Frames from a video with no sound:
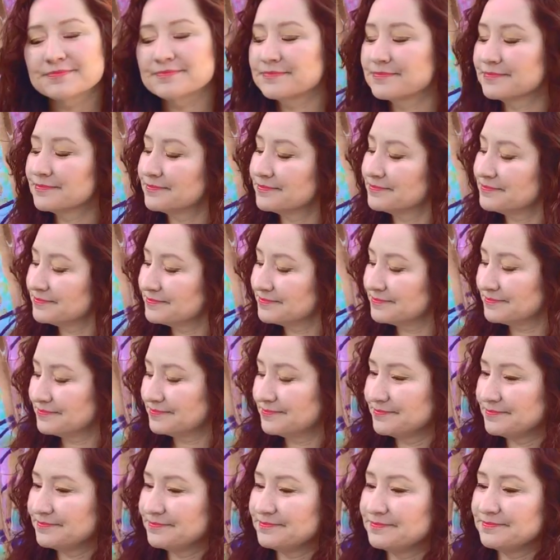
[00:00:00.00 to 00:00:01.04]

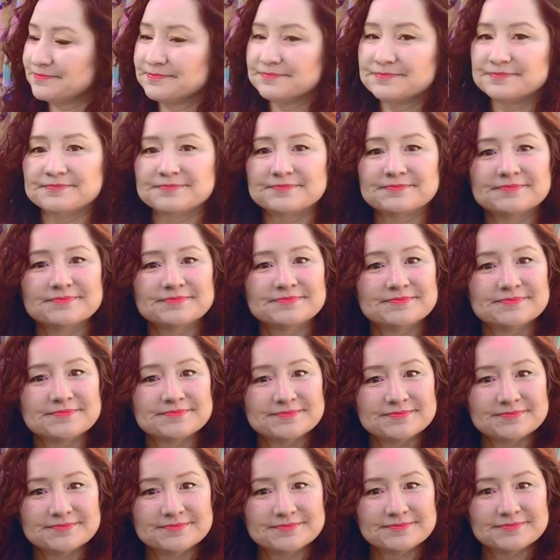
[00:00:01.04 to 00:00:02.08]

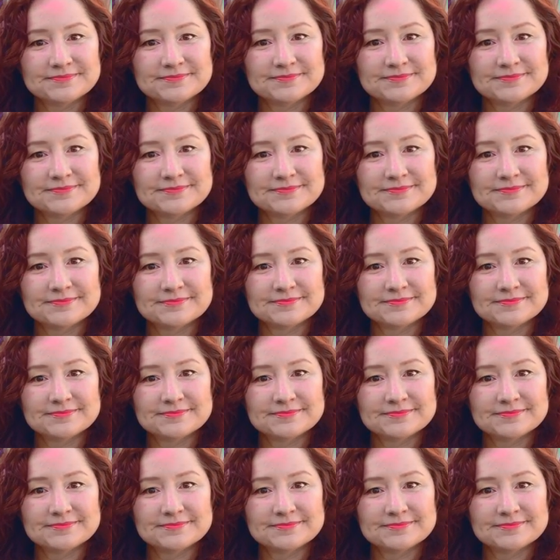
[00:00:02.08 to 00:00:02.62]
(silence)